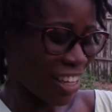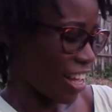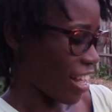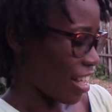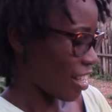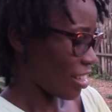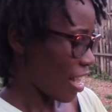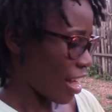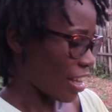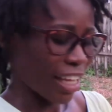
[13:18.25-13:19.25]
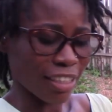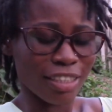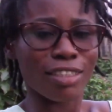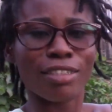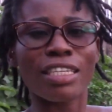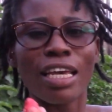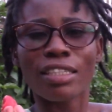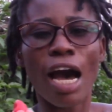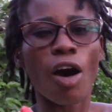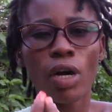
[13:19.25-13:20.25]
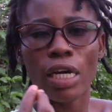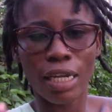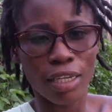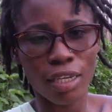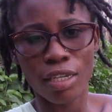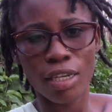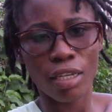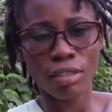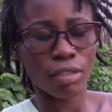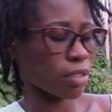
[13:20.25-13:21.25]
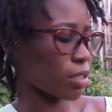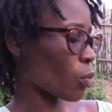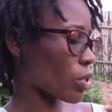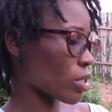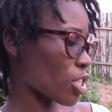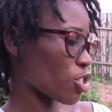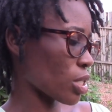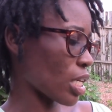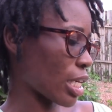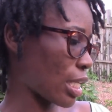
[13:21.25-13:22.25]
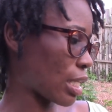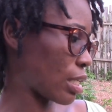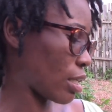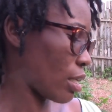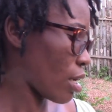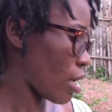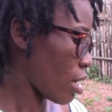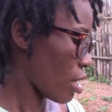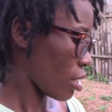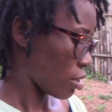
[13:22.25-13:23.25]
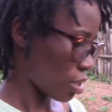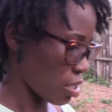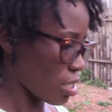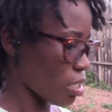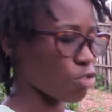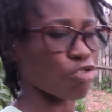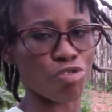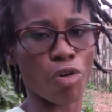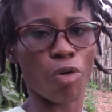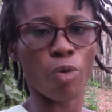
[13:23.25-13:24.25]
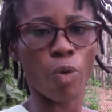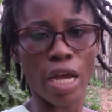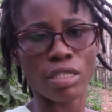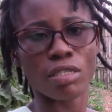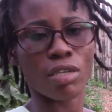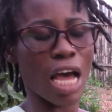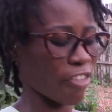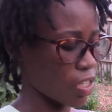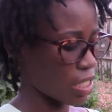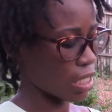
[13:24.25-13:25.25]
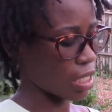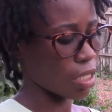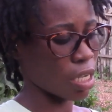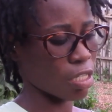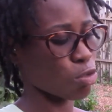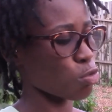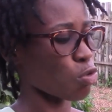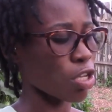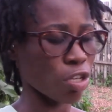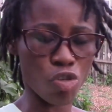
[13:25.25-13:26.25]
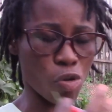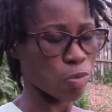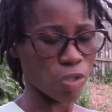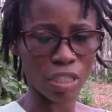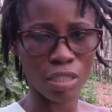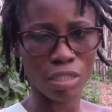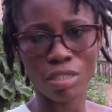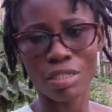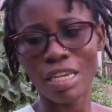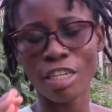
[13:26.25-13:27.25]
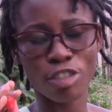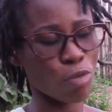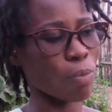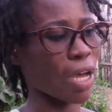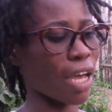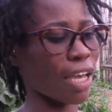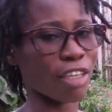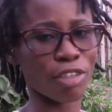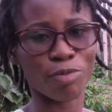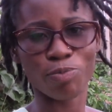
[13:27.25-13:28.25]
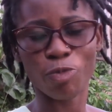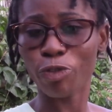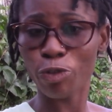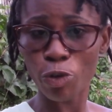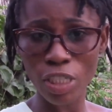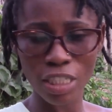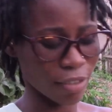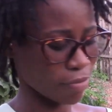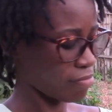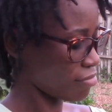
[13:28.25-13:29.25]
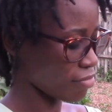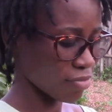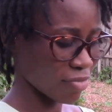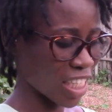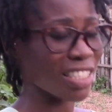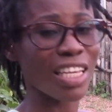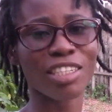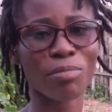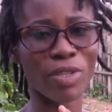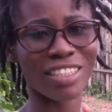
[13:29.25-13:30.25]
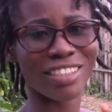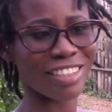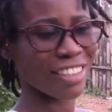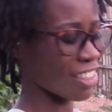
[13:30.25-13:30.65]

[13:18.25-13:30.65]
and like to taste how organic it is. It was actually healing. Seeing it grow and to harvest it and to incorporate it into my food is such a blessing.